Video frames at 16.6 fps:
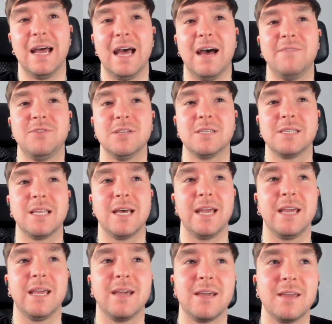I have just
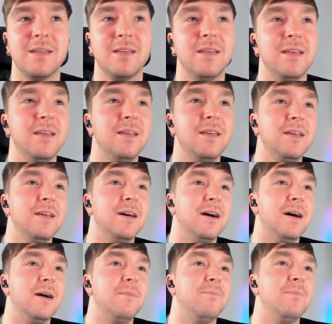like,
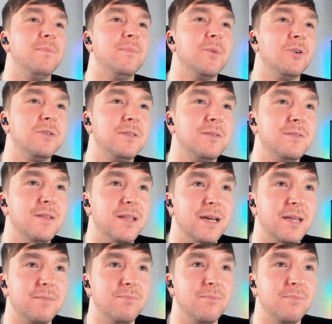um, like